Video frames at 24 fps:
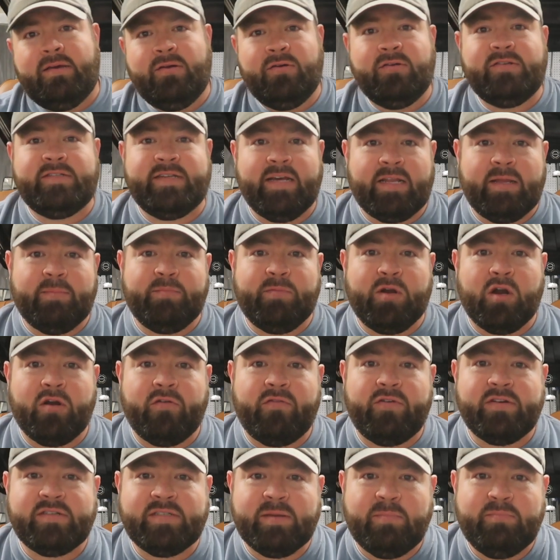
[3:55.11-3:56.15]
you can tell I'm
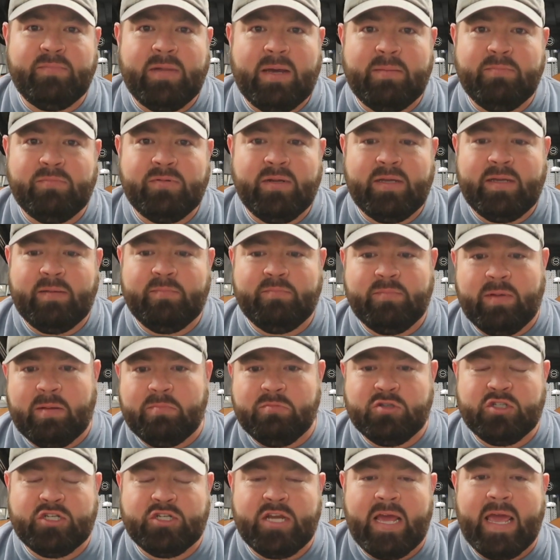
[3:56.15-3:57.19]
nervous, I'm, I'm,
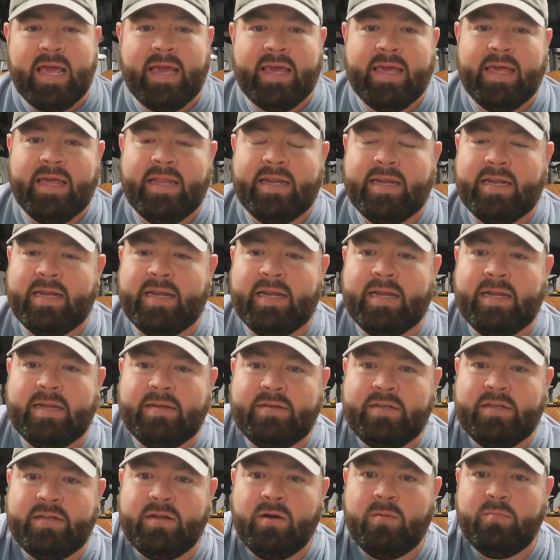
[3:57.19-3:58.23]
I'm shaking
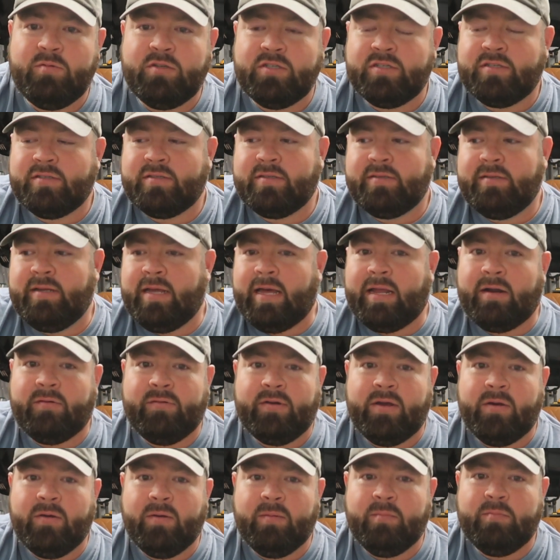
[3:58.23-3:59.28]
and you know, I'm just, I don't
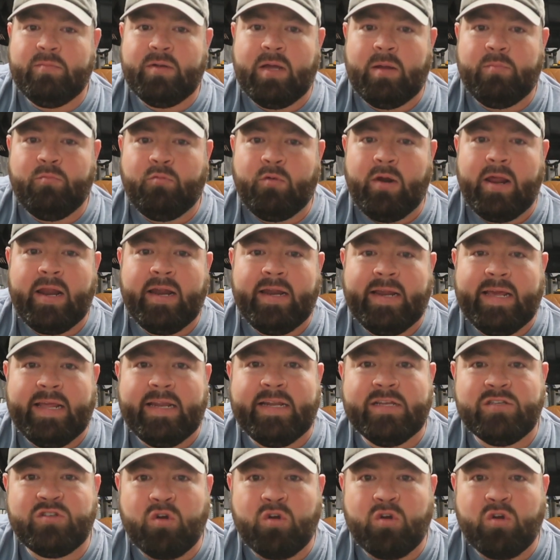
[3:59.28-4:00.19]
know, I'm, I'm ready to get